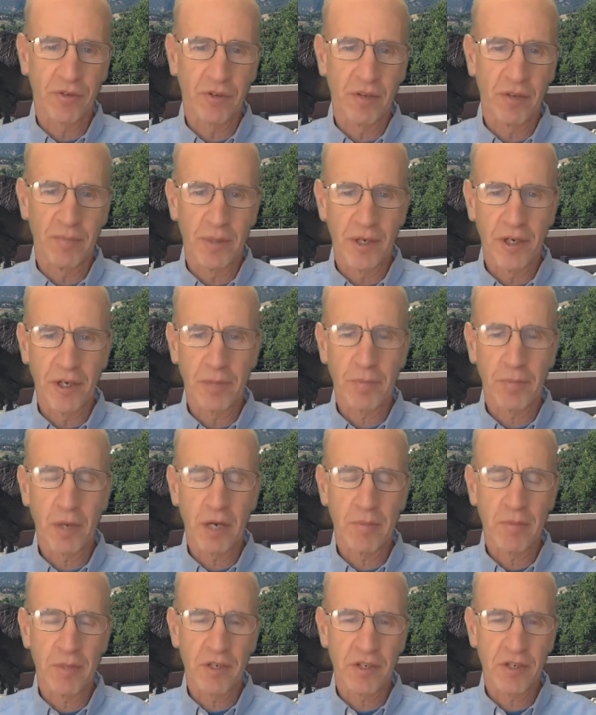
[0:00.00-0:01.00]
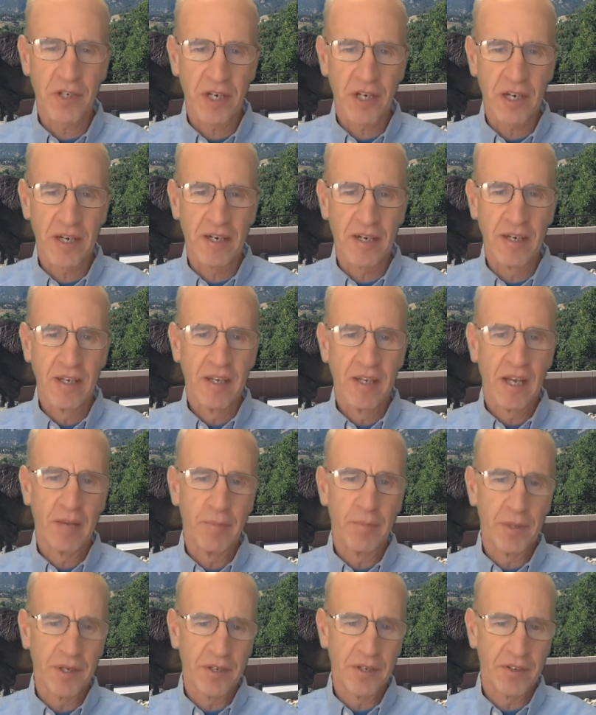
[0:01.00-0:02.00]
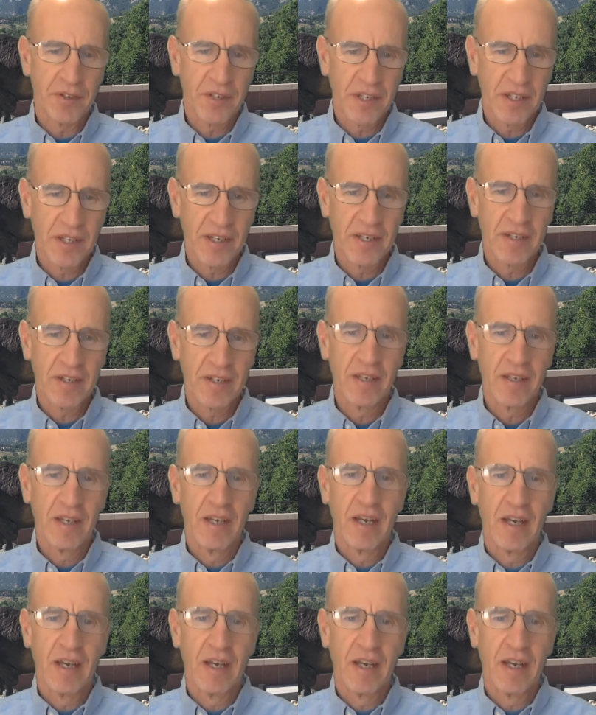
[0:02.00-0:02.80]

So I've been a department chair, I've been a dean,